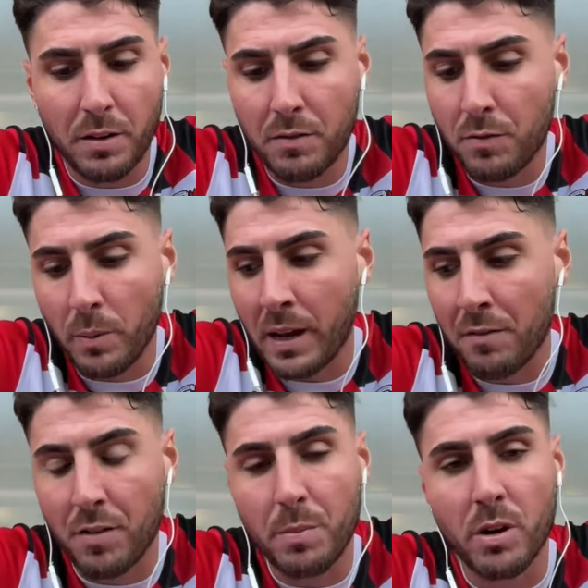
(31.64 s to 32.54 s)
We thought we'd
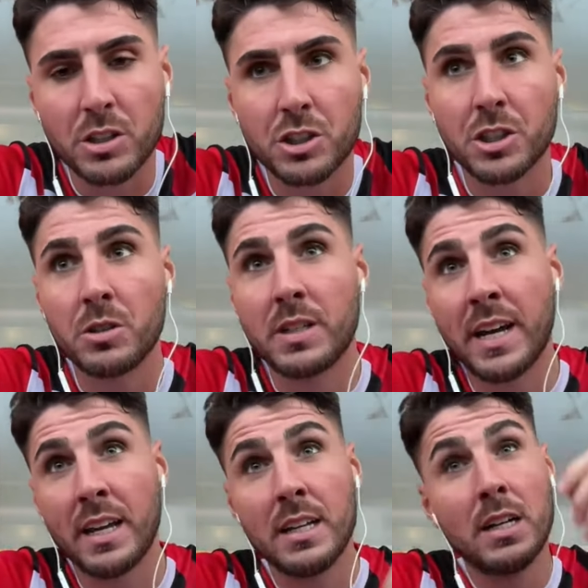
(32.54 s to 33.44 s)
get three points
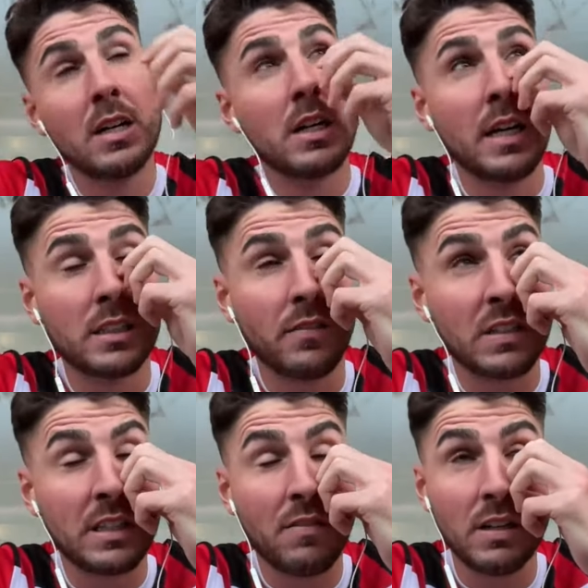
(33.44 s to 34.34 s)
Tuesday. It's
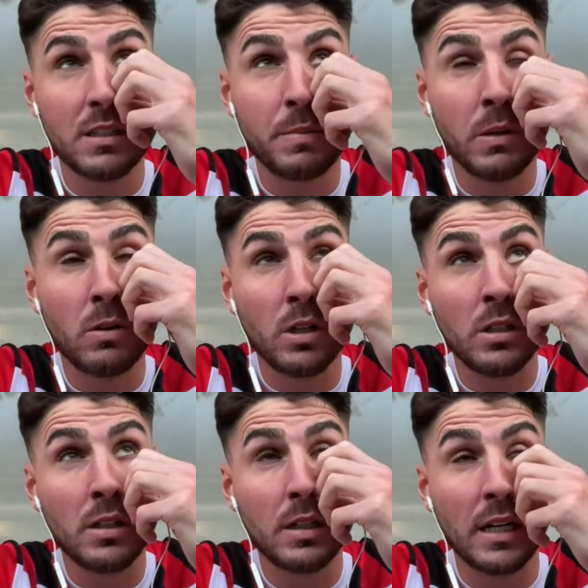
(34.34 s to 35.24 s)
something definitely to build
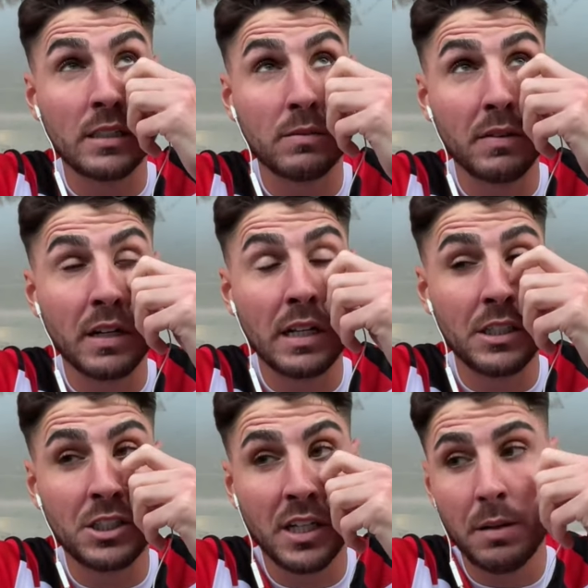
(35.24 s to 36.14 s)
on as with the
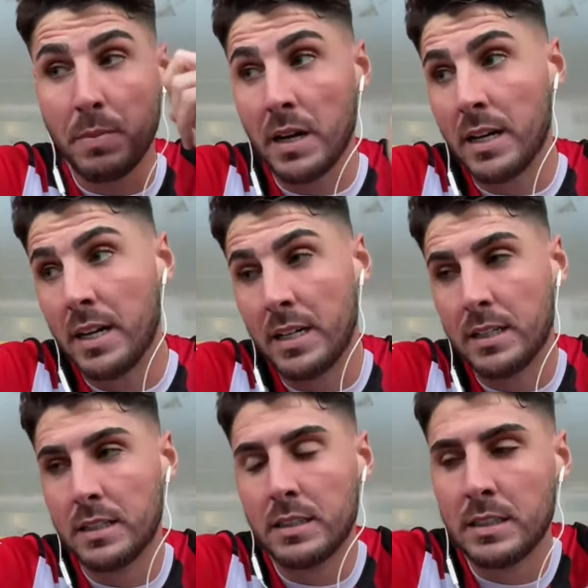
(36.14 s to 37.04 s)
clean sheet, but uh,
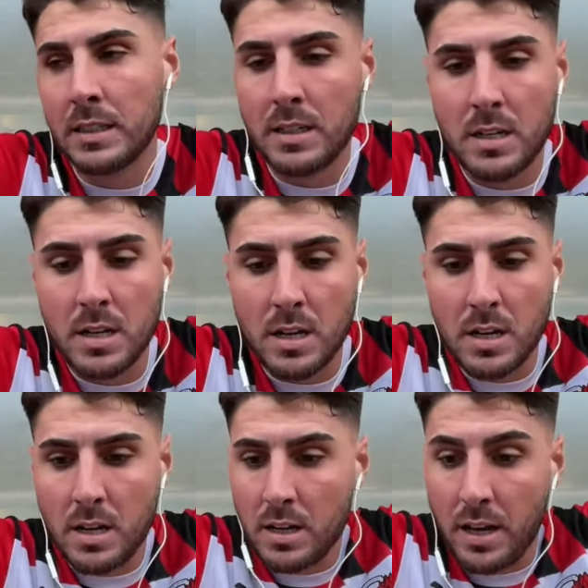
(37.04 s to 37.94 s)

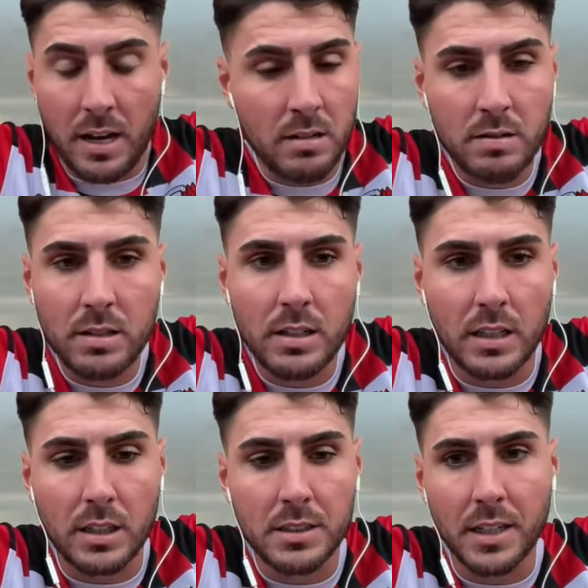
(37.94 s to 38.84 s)
yeah,
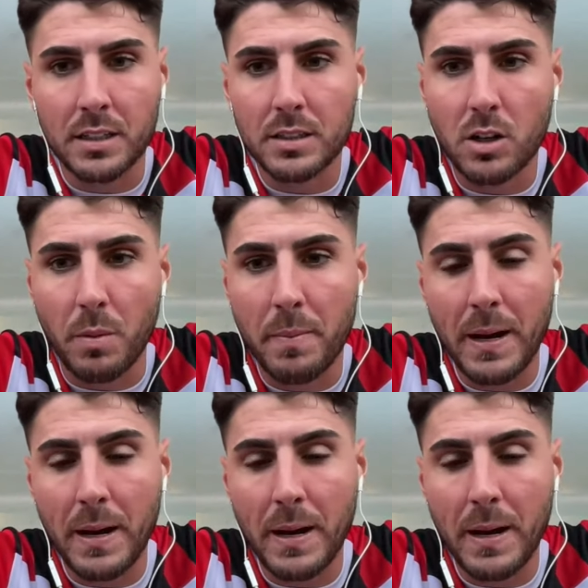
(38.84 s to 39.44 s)
as I said, it's got to be